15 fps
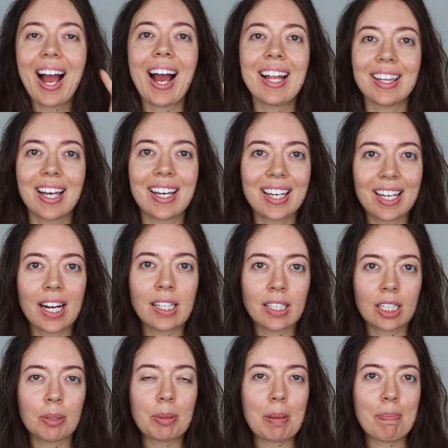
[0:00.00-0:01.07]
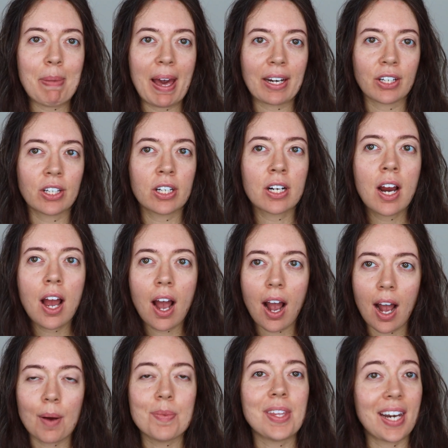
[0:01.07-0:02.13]
I like it a little bit better
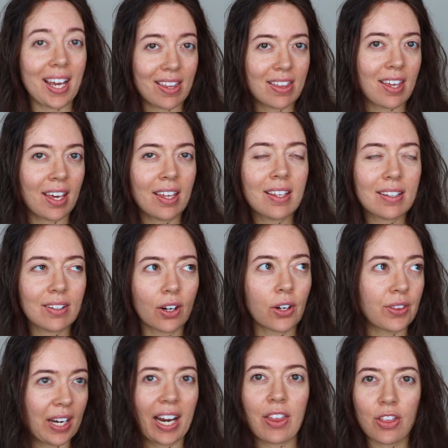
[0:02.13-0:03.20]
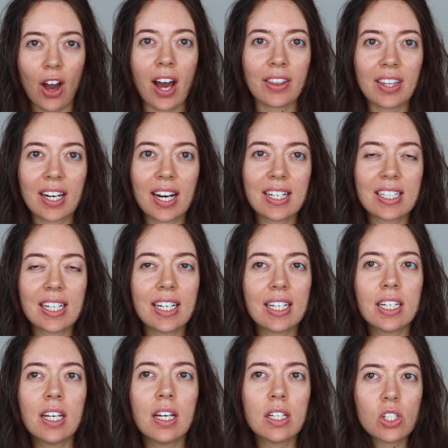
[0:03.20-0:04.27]
than I thought that I
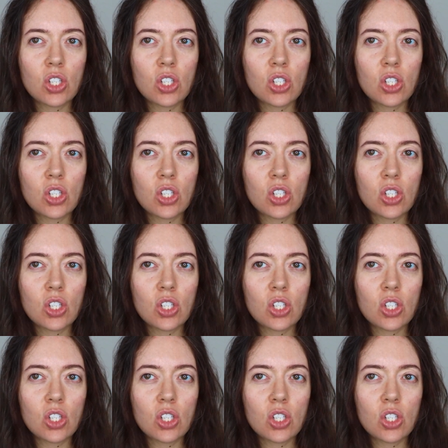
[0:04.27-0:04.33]
did.